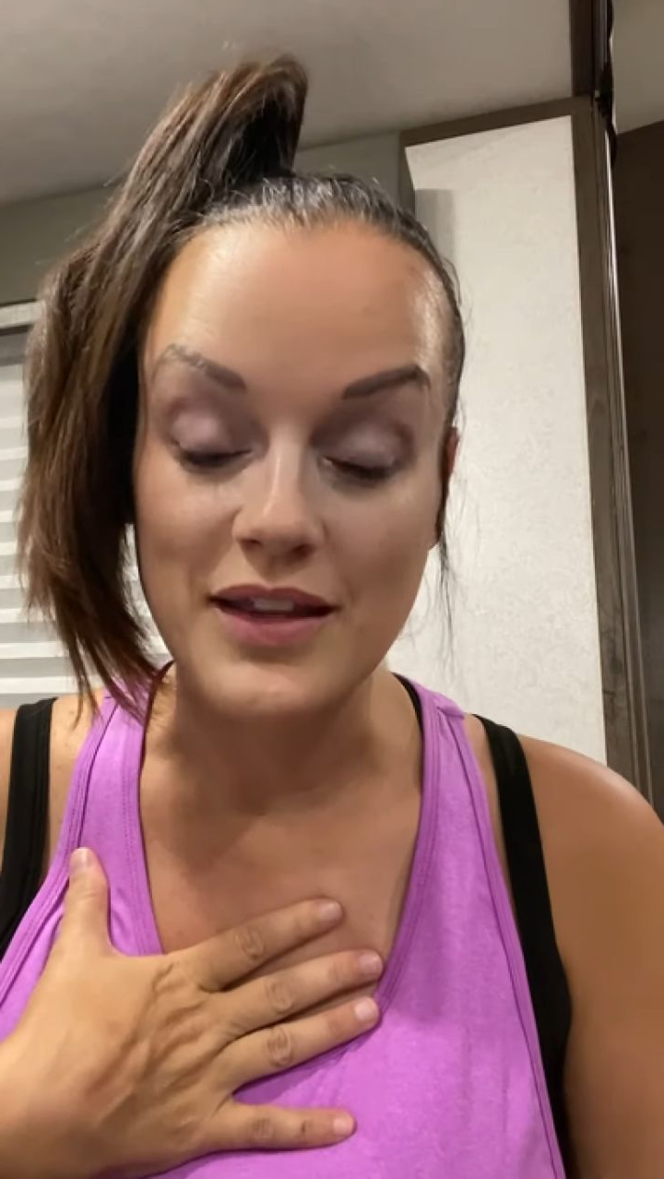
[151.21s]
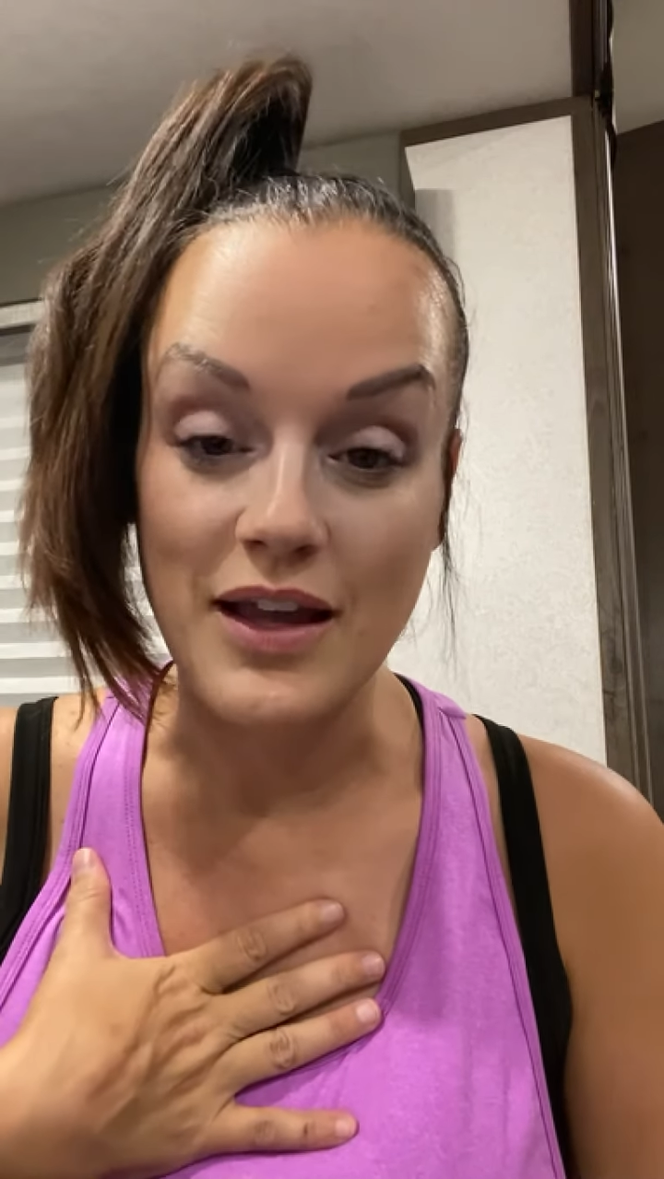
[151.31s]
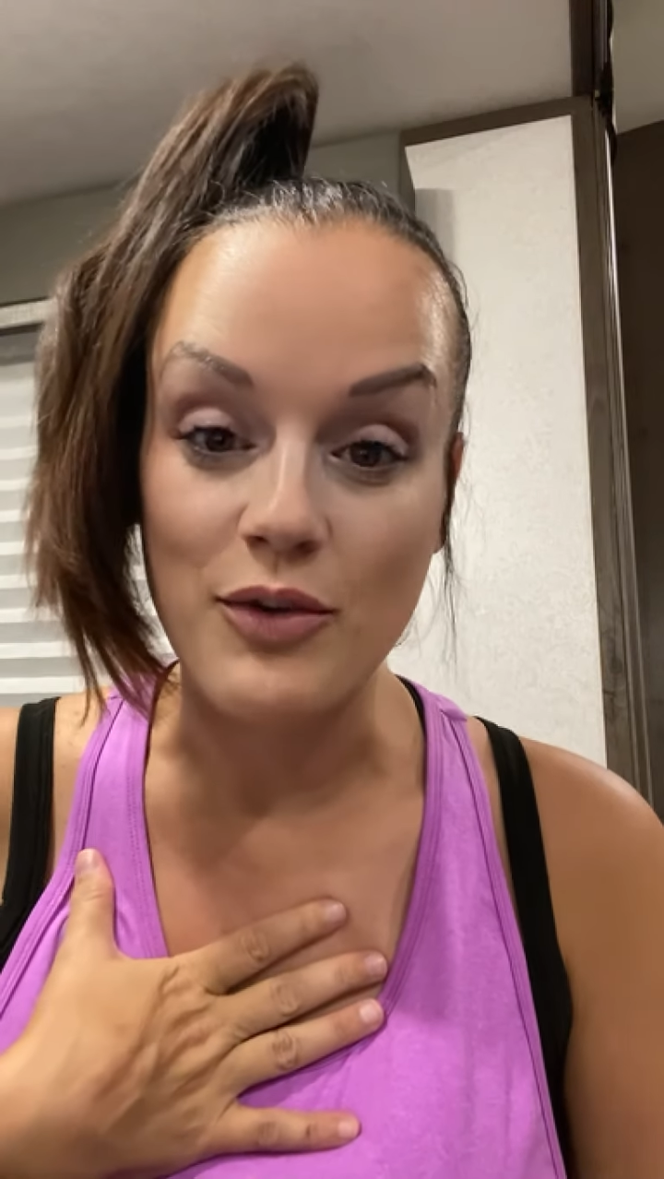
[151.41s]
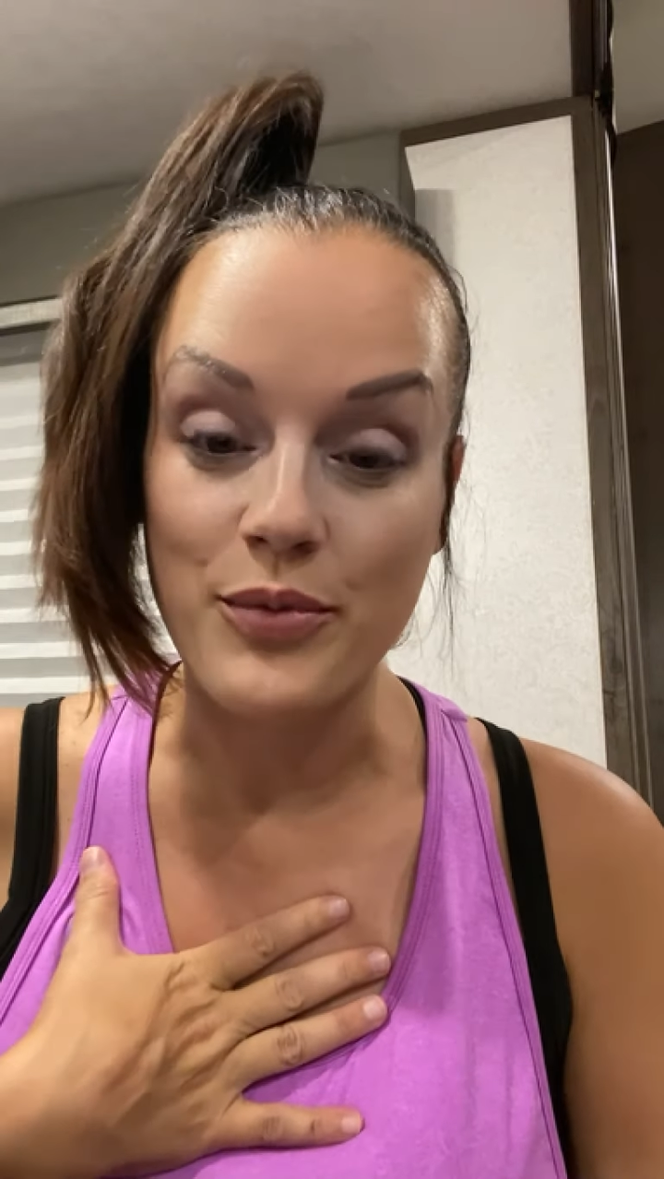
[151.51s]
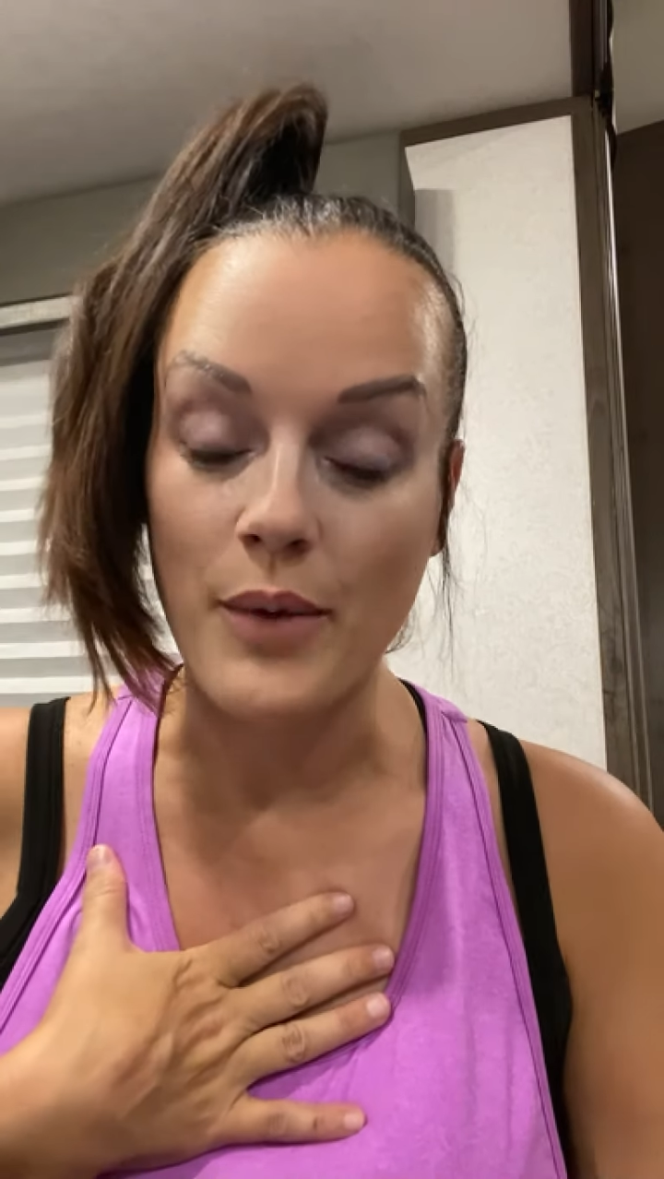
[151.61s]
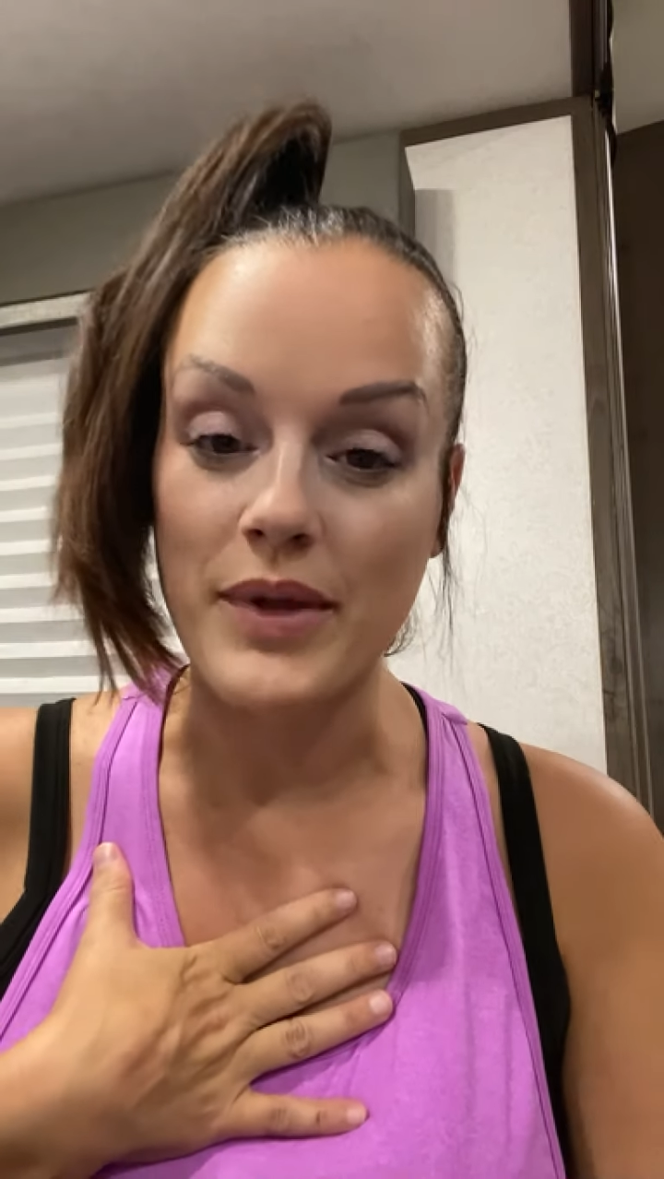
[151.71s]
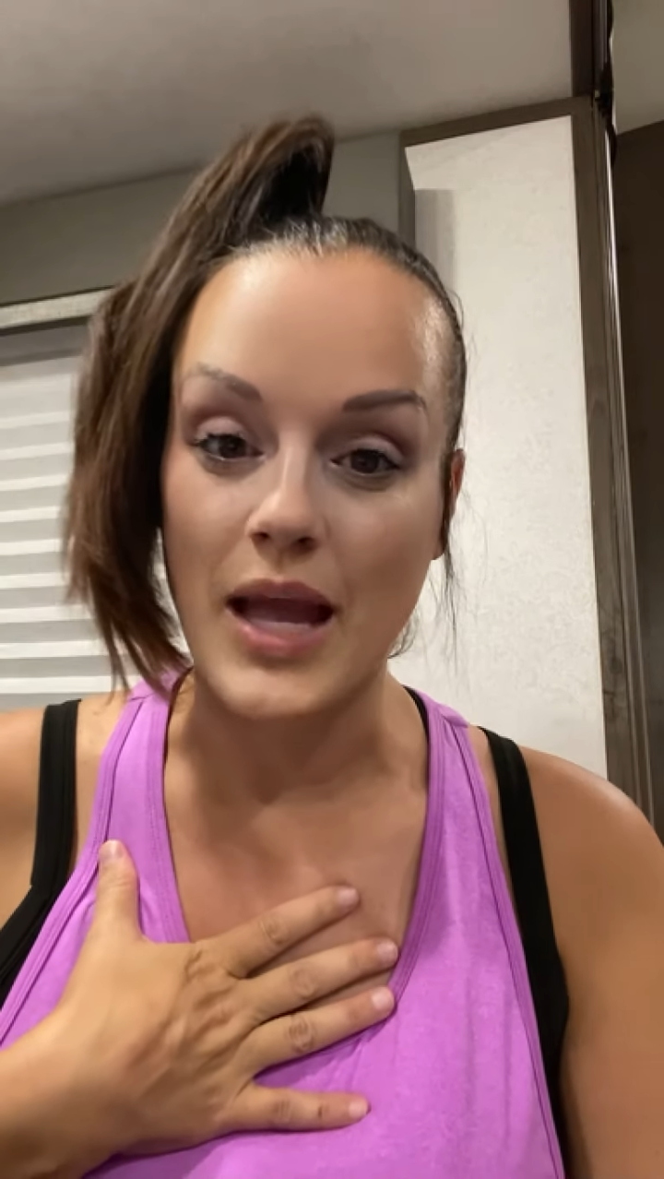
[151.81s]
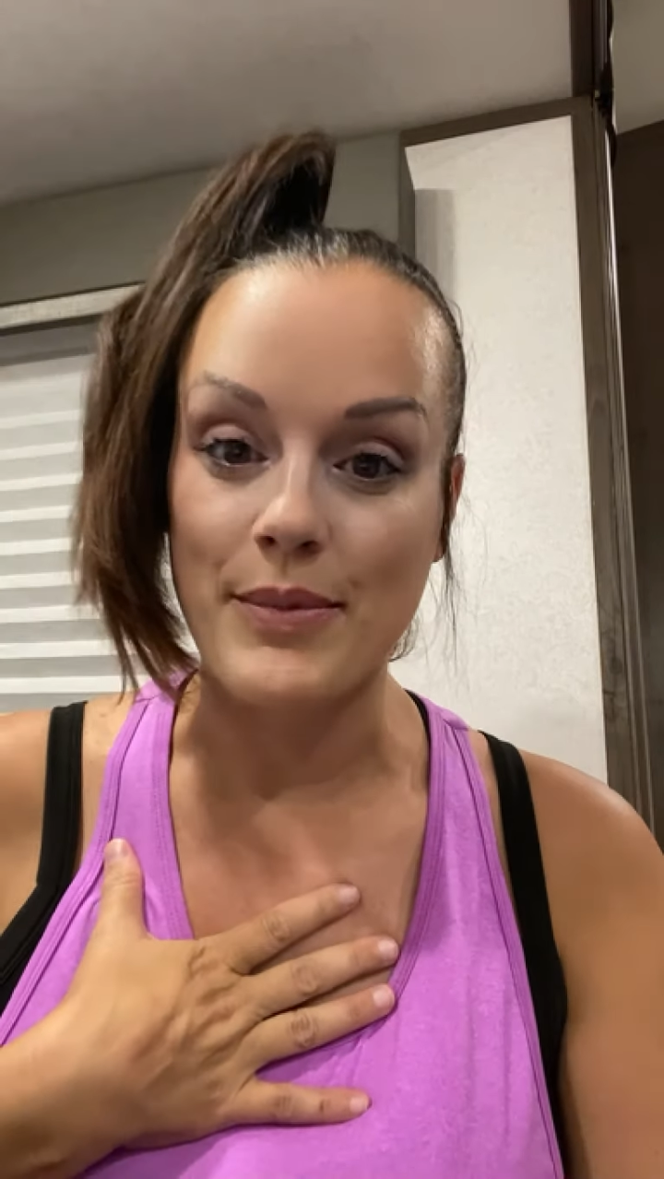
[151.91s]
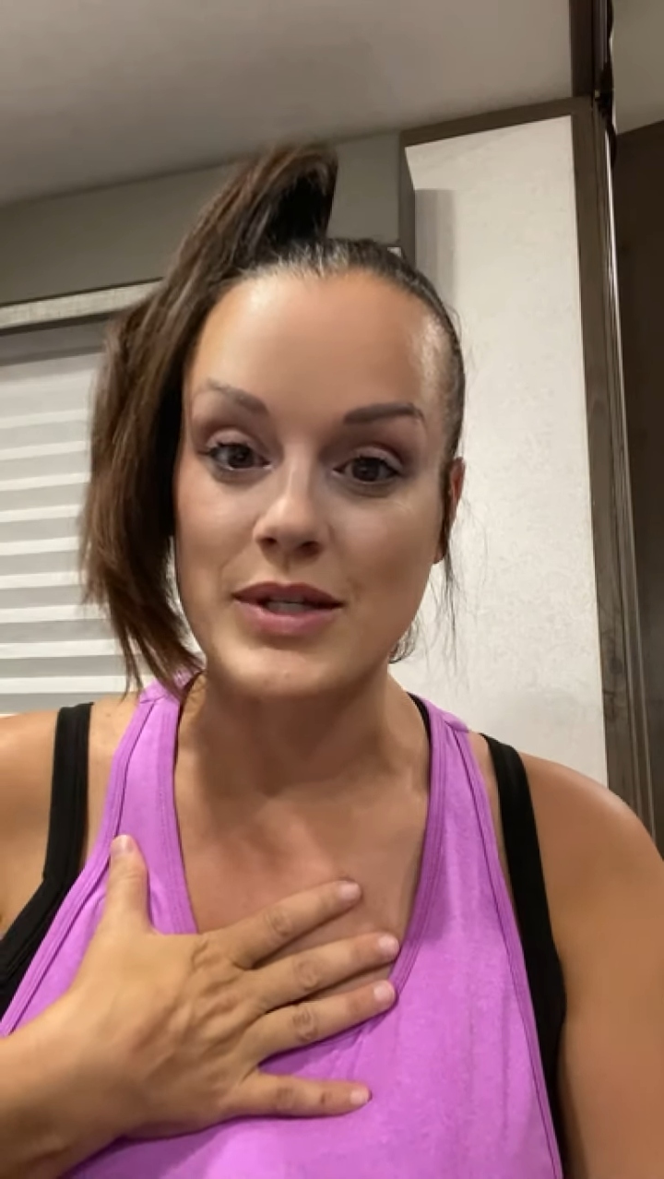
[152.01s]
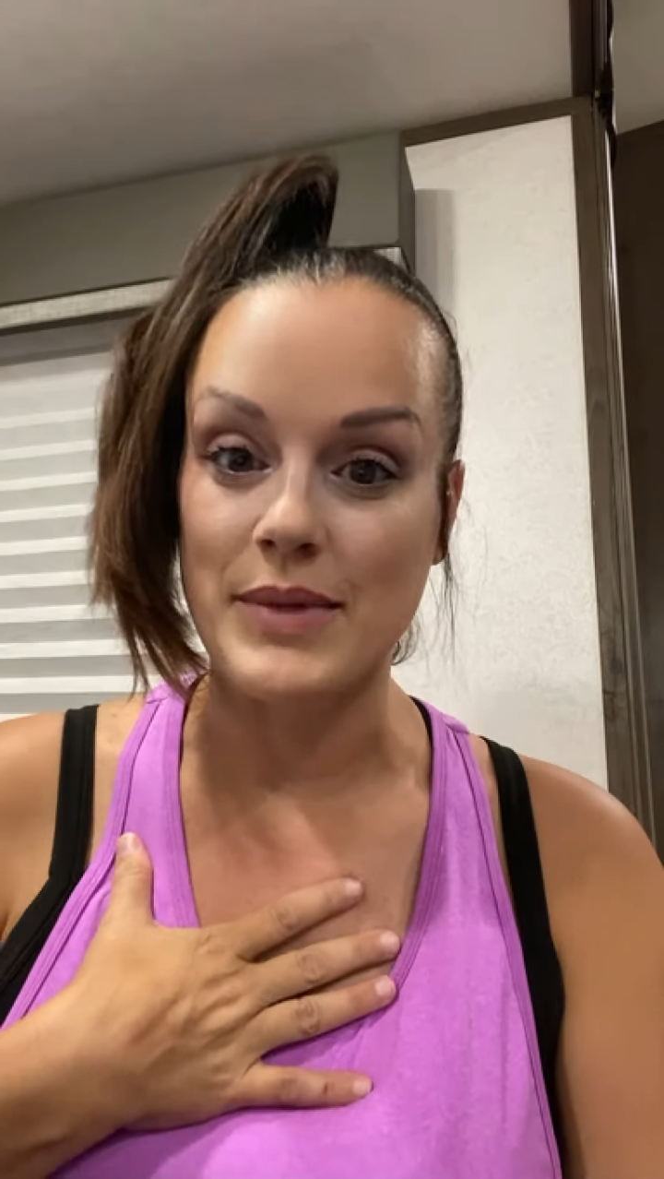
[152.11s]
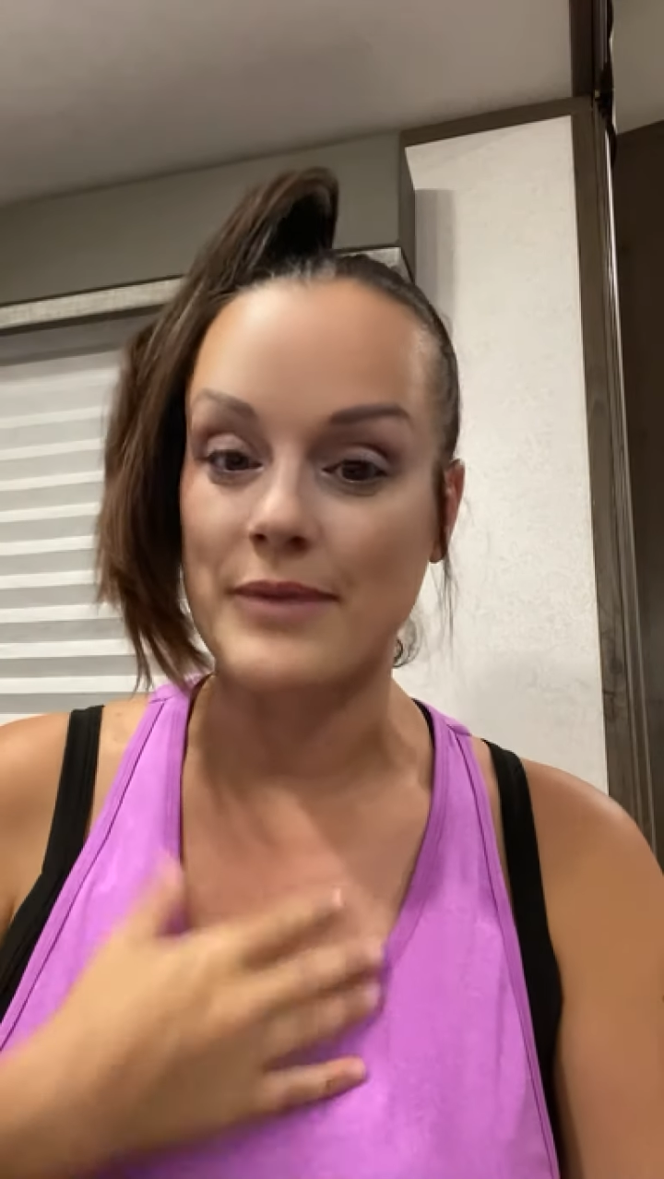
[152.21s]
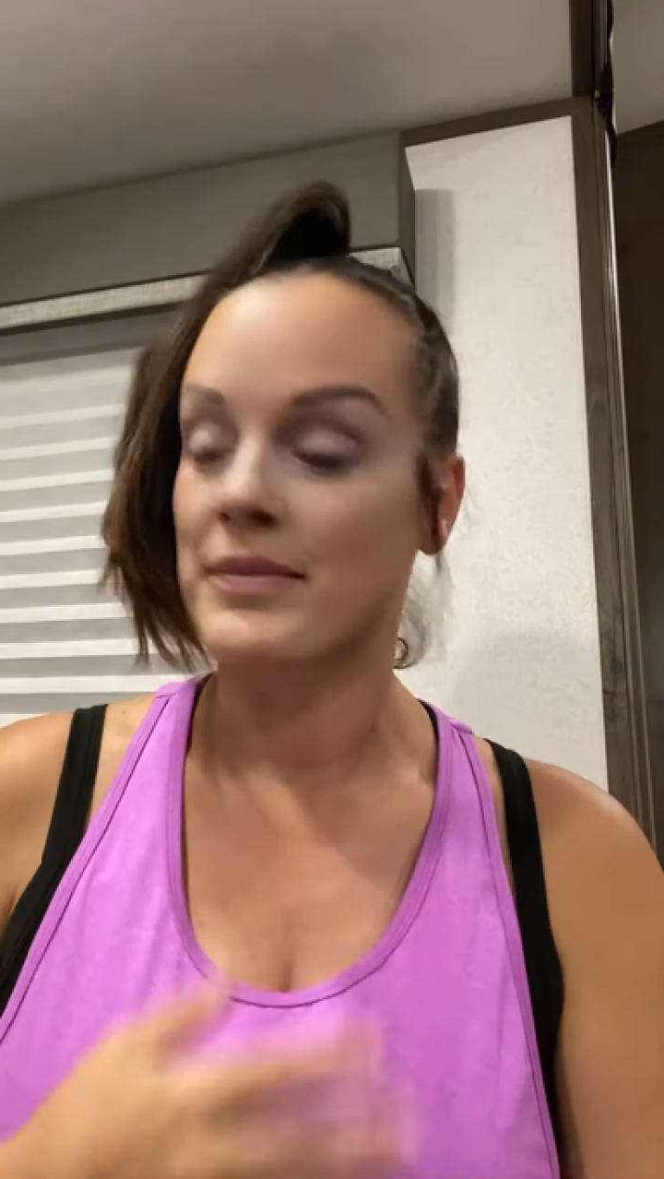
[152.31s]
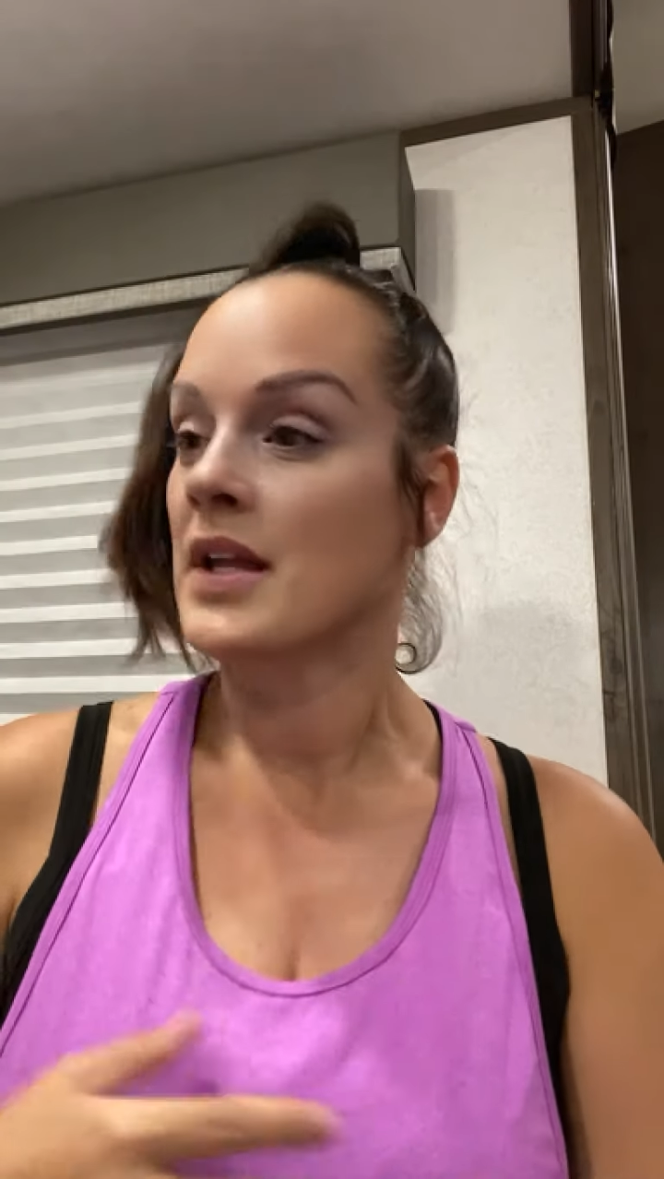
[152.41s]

that would probably happen to me.